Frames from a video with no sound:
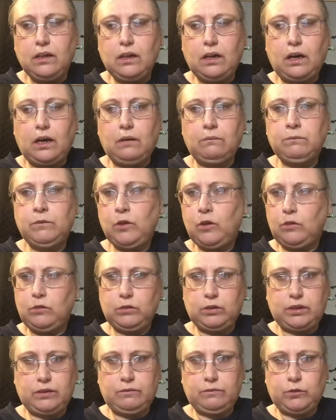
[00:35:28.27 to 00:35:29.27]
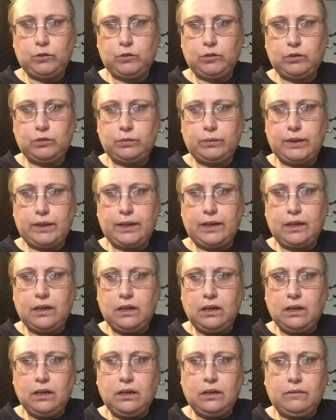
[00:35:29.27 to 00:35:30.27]
I'm not looking forward to it.
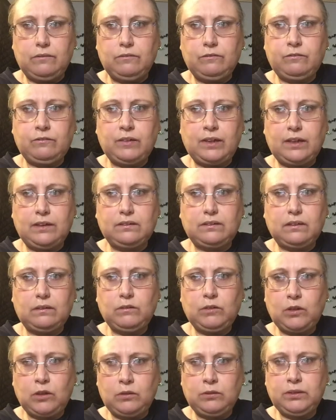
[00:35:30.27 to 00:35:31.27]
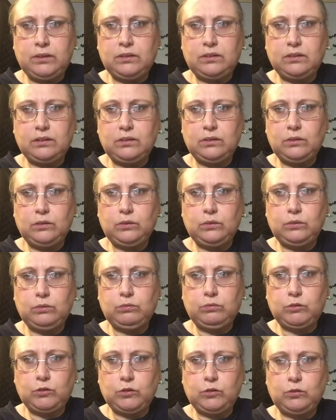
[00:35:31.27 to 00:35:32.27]
In fact, I'm going to
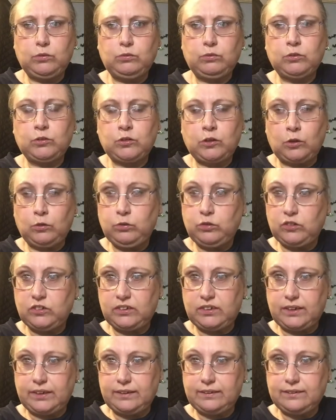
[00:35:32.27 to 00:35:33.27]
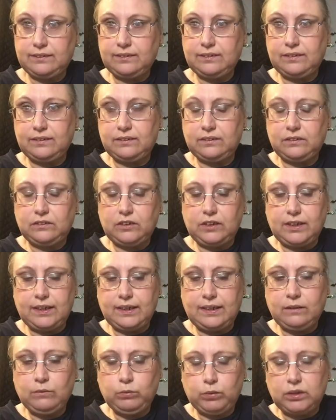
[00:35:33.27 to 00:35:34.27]
do solstice this
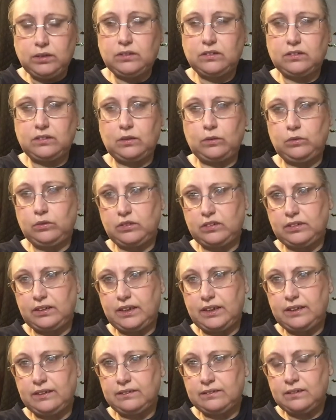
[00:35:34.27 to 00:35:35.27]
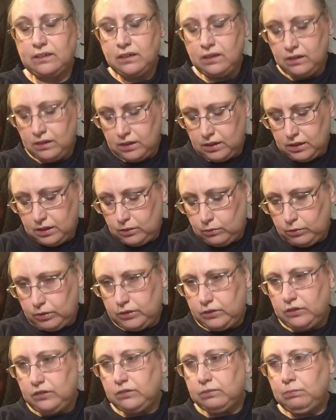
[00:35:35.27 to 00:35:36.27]
year, winter solstice,
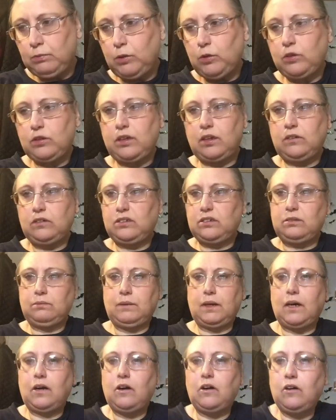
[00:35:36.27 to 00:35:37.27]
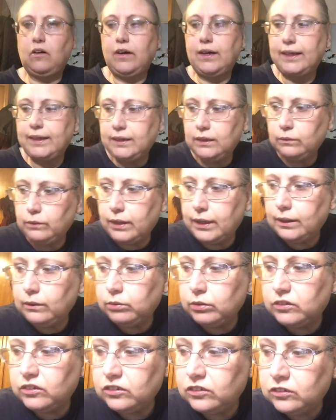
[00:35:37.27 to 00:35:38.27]
which is more close to my heart anyway,
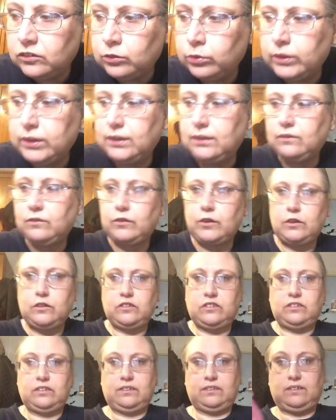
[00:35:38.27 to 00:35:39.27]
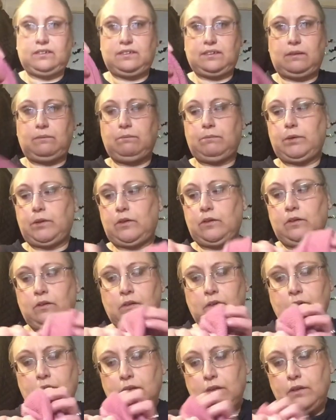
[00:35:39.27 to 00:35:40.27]
which is 21st of December.
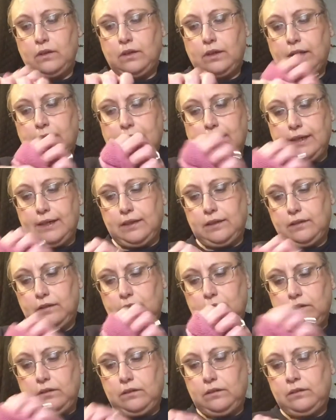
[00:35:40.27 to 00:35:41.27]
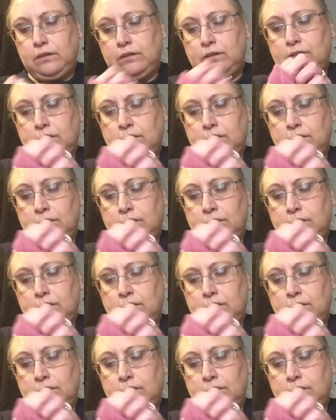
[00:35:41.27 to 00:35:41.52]
And